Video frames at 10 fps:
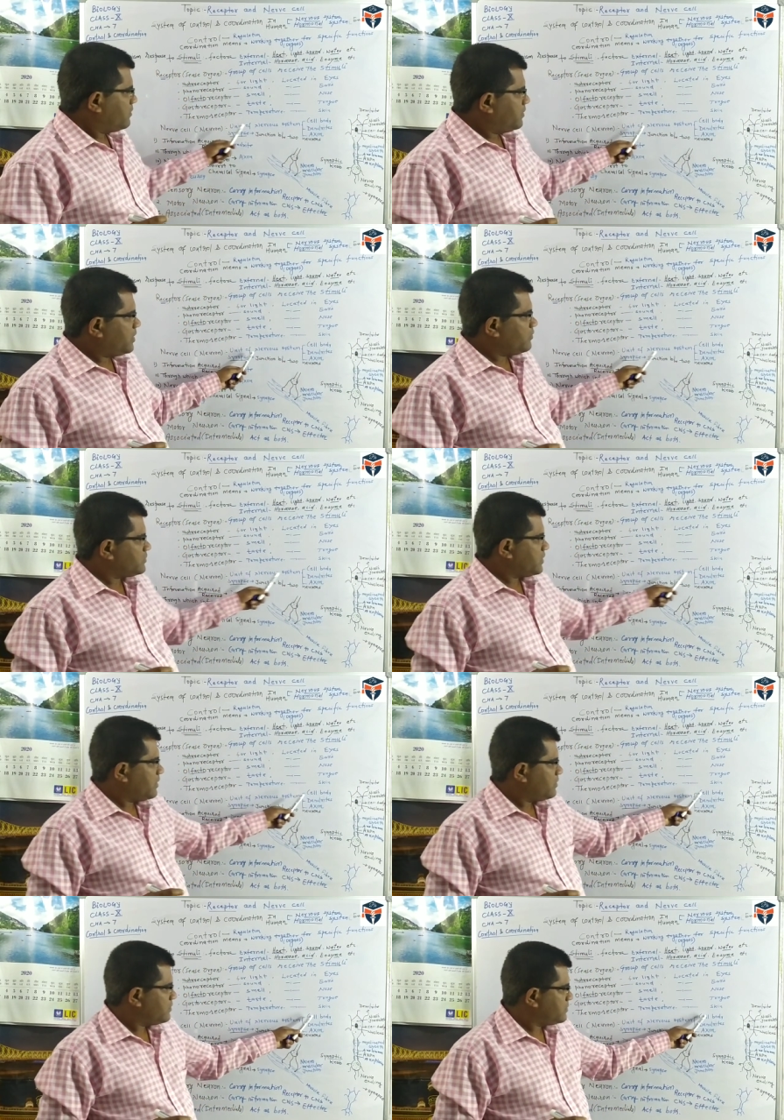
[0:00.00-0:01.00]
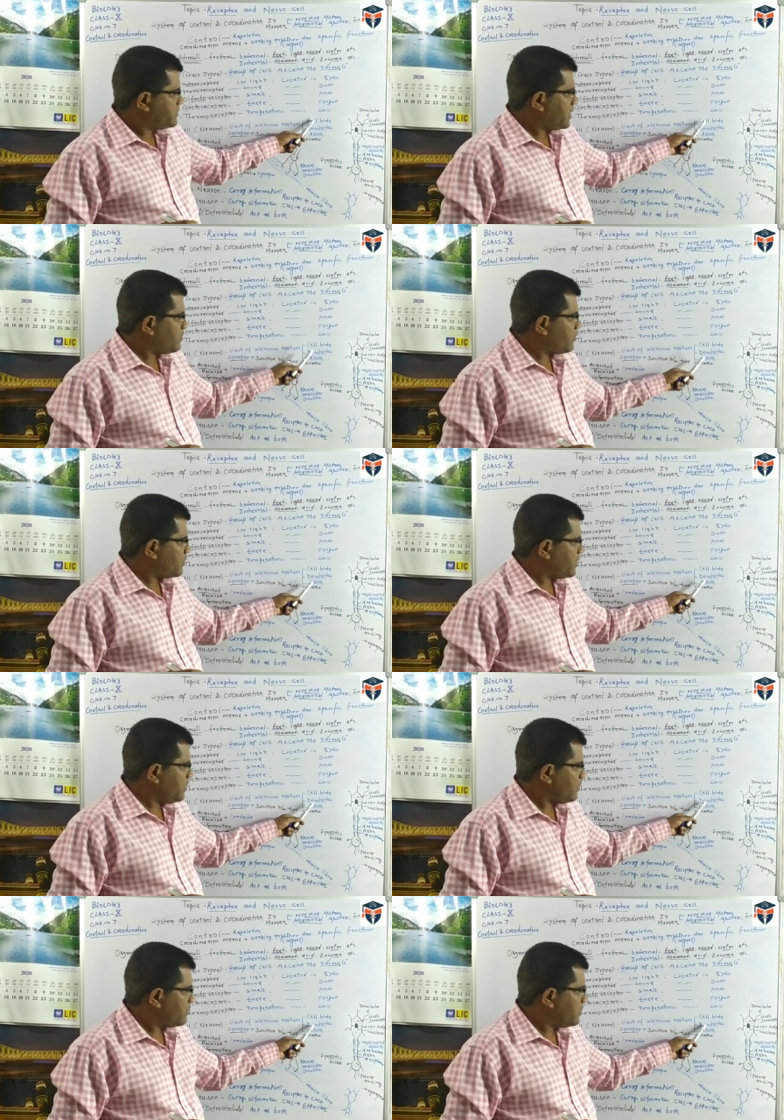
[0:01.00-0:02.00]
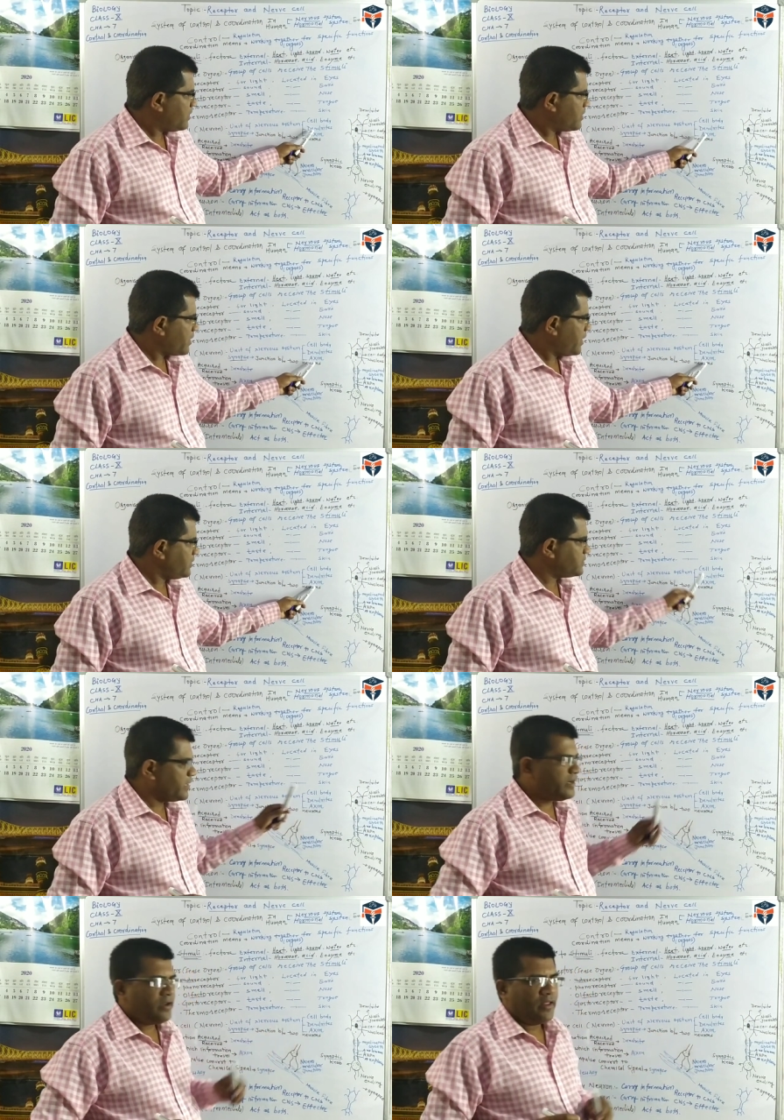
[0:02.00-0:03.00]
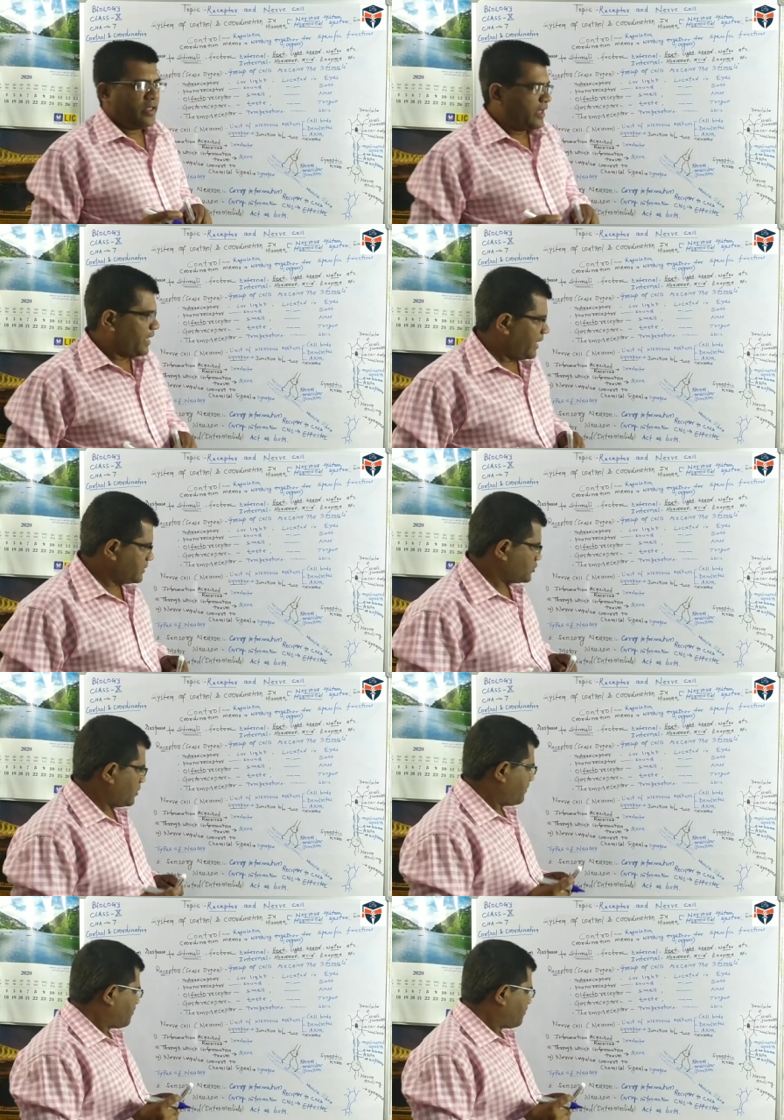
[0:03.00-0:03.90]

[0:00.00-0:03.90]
nerve cell body, dendrites and axon.